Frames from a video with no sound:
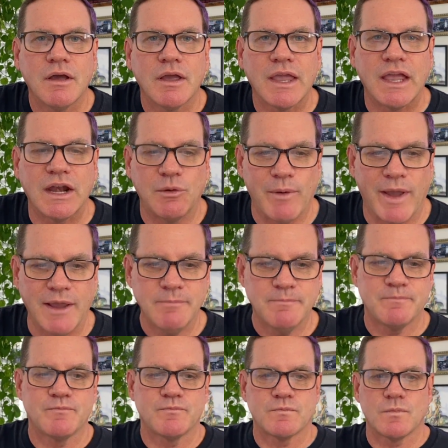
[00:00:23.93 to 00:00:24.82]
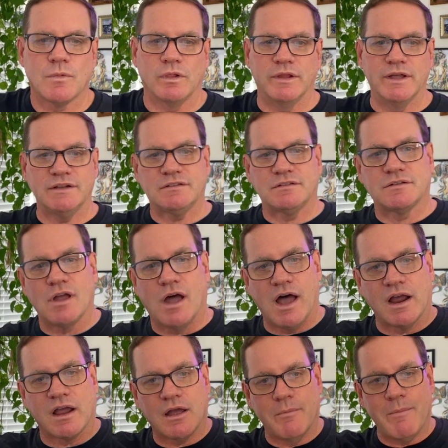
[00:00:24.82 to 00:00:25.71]
Anyway, let's
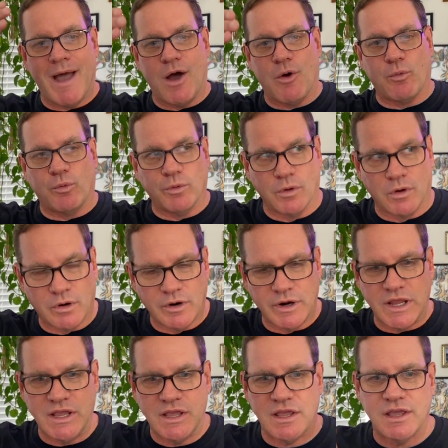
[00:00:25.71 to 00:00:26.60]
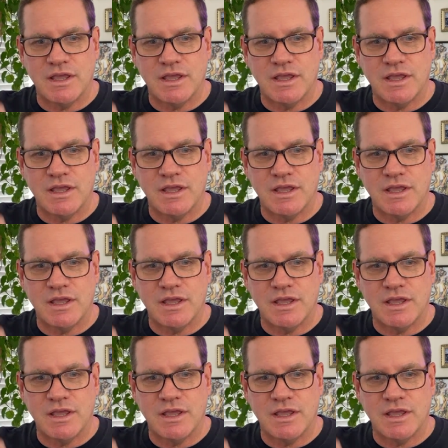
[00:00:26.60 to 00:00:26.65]
talk about Rory.